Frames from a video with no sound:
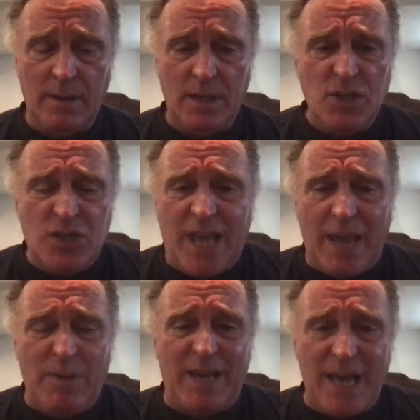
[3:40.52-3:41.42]
She came
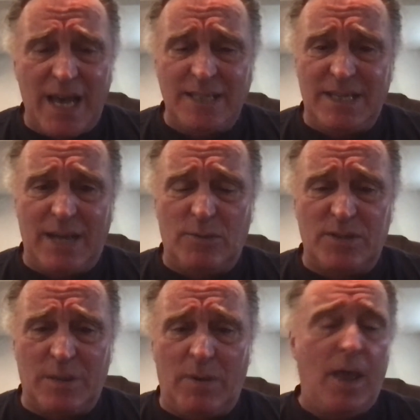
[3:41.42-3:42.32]
in contact with
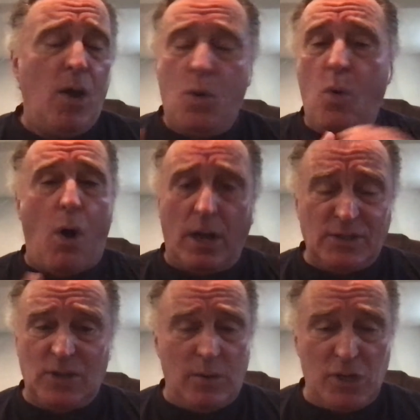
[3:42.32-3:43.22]
somebody who
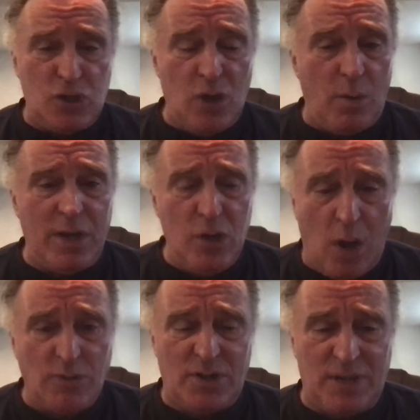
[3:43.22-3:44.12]
also is showing no
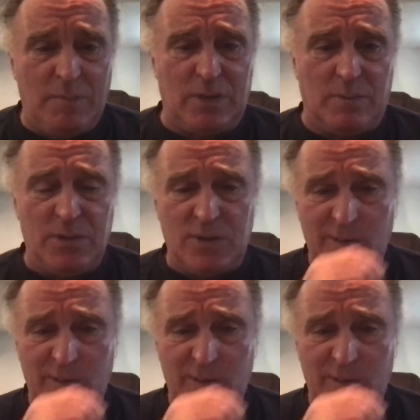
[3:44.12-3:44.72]
symptoms.